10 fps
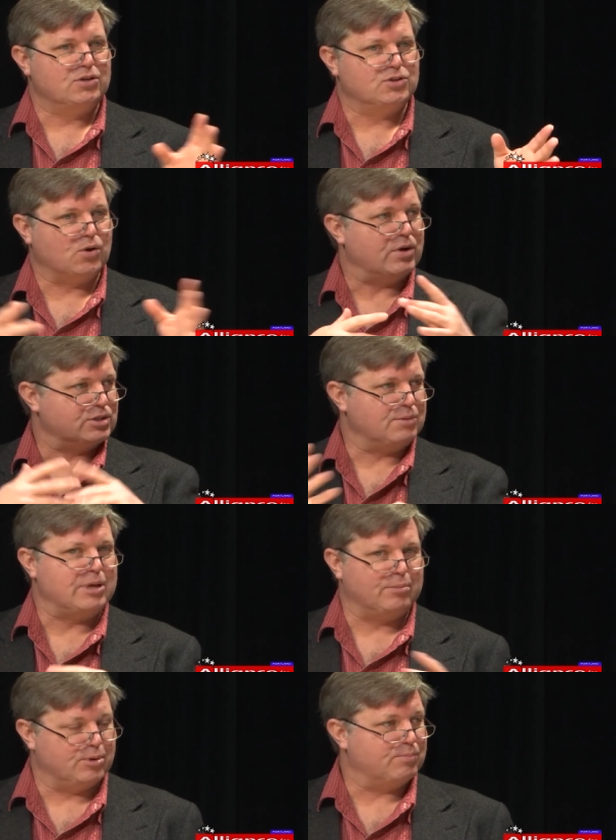so as to
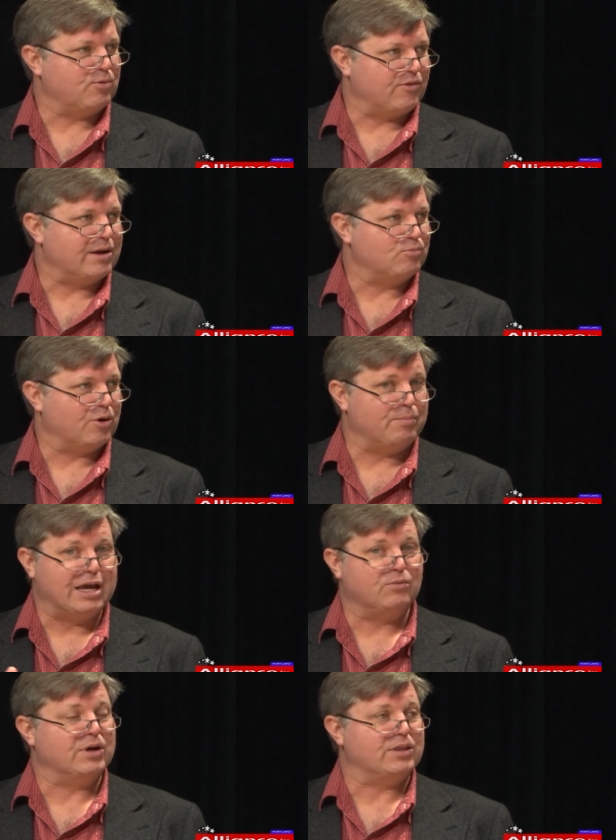be able to provide more
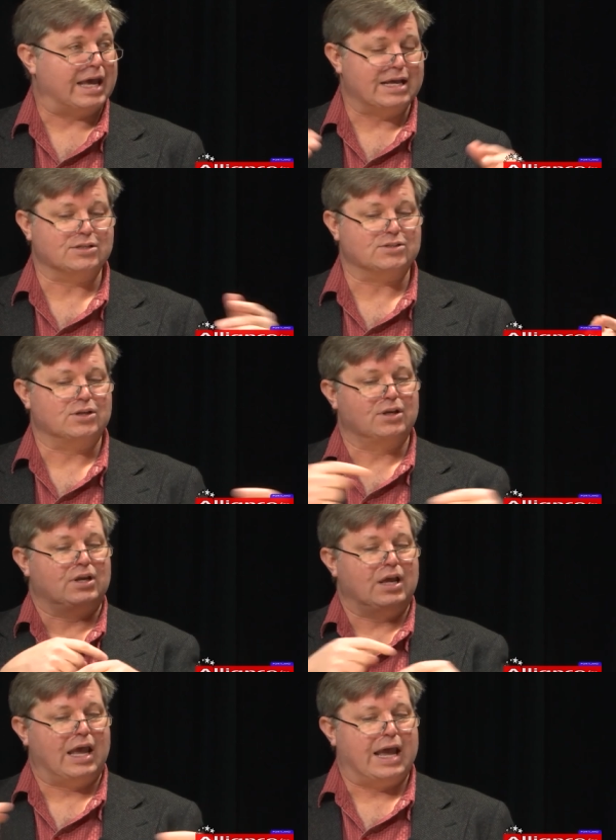bandwidth as
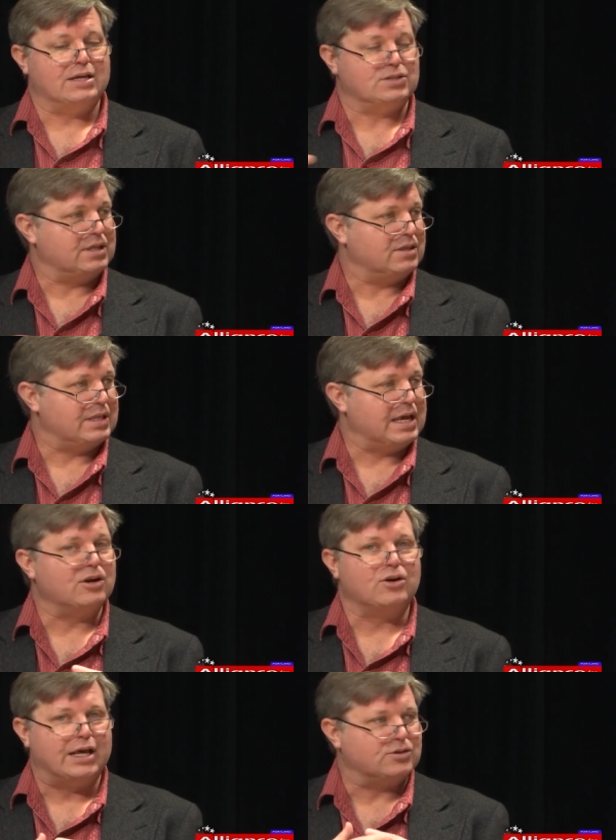as the
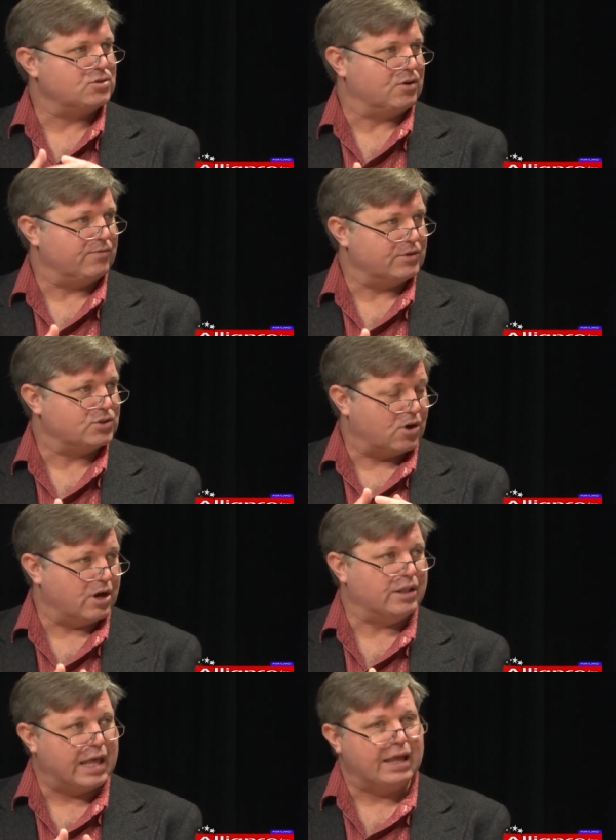internet service
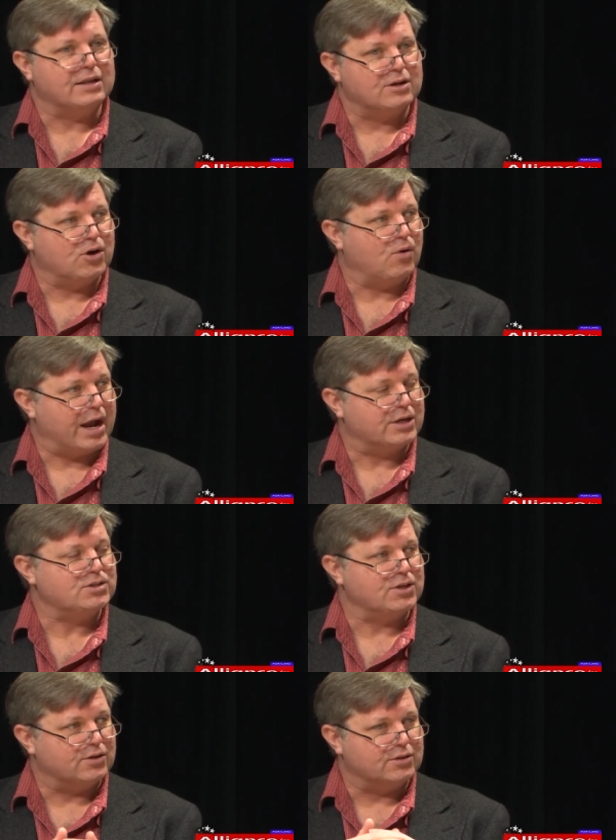on that
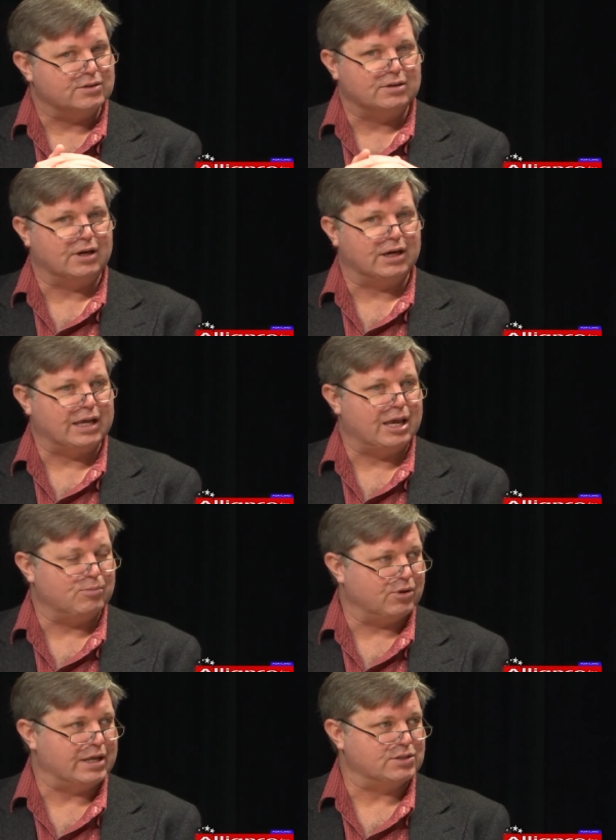coaxial uh,
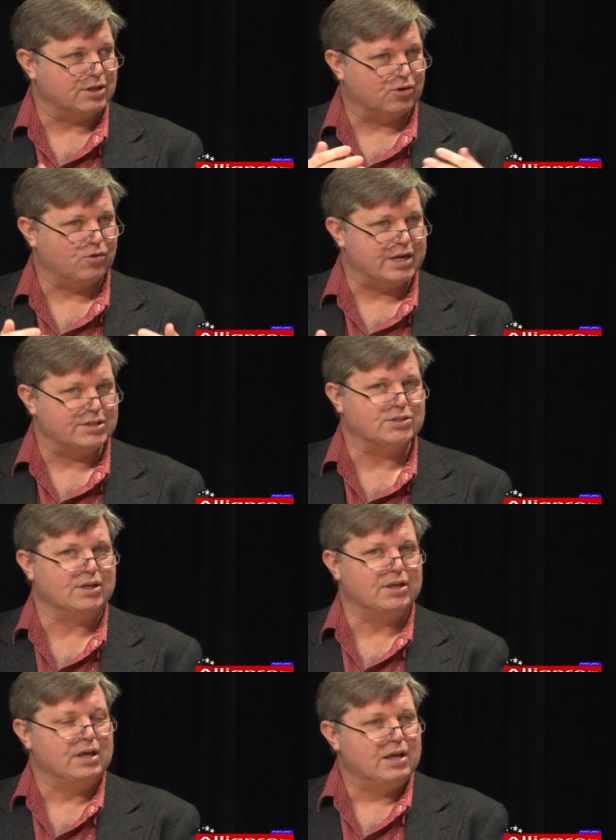cable has increased.
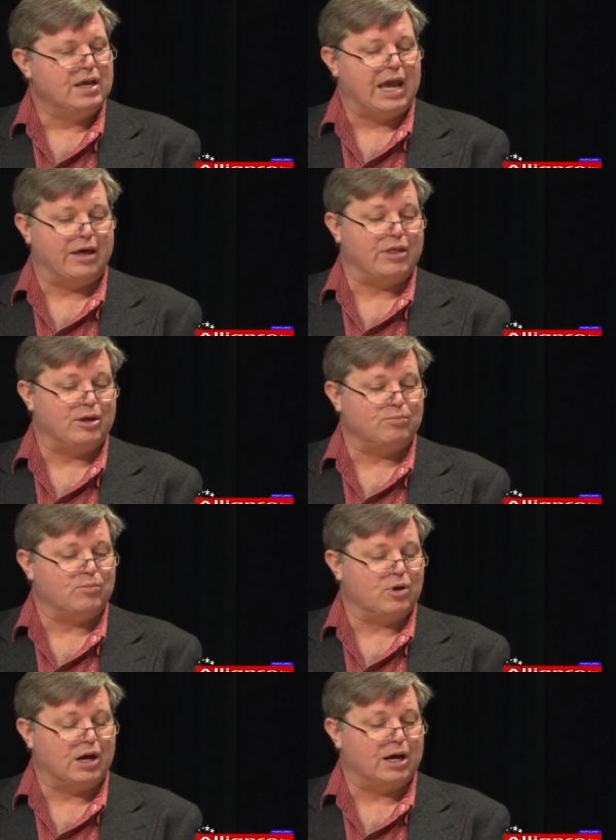And then
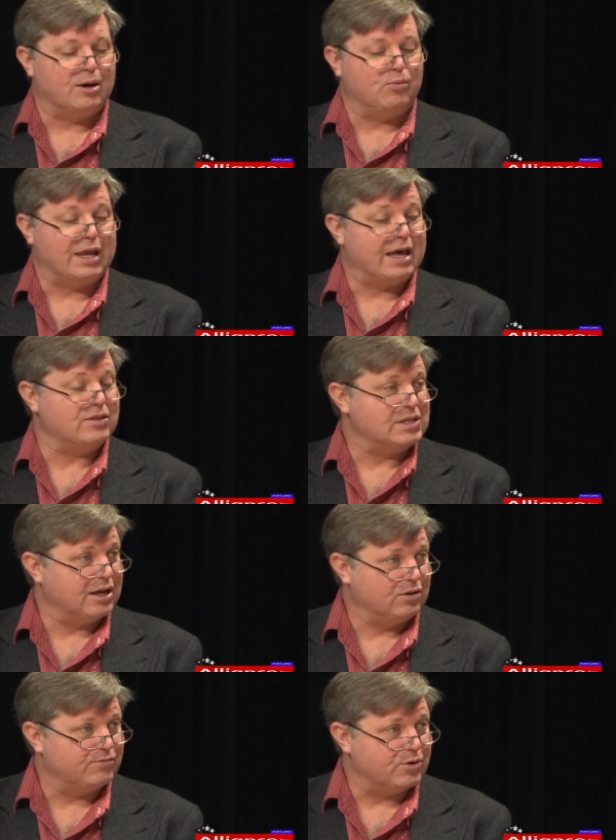uh, we had the
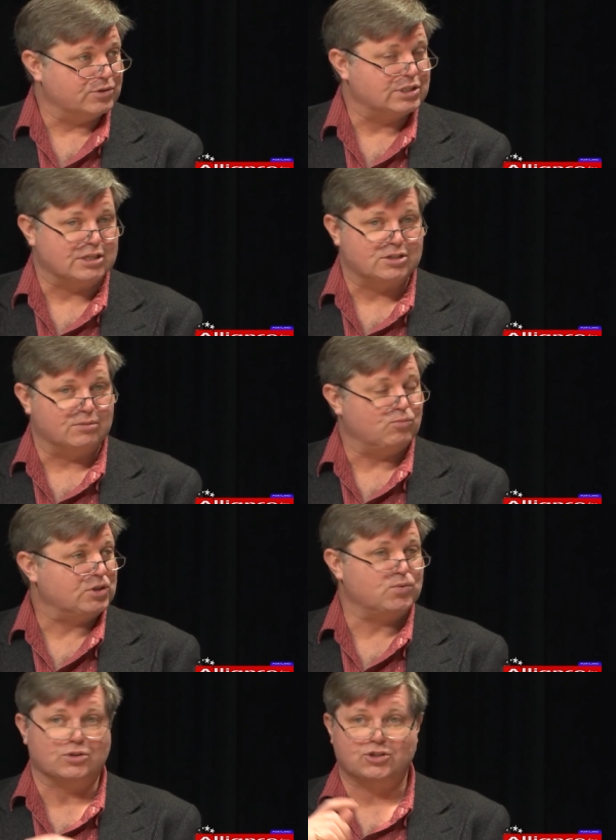telephone system,
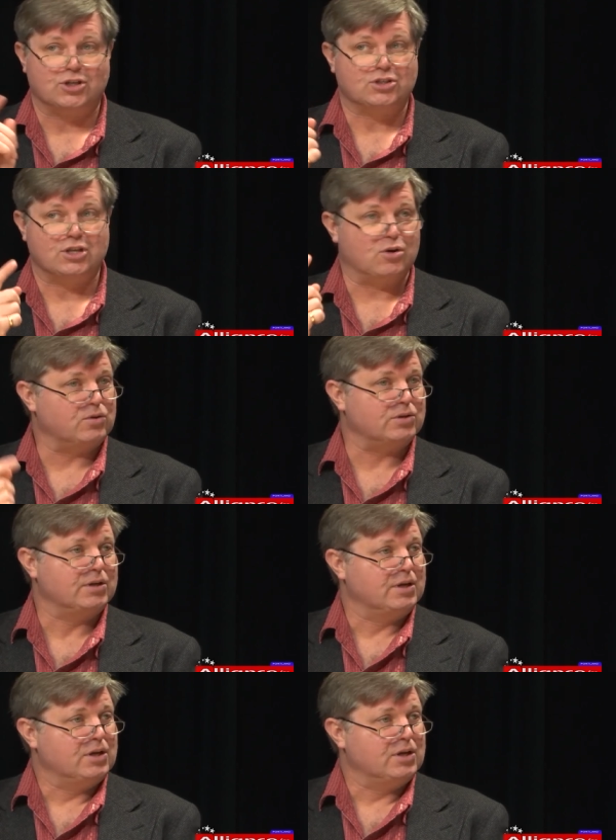which was just the old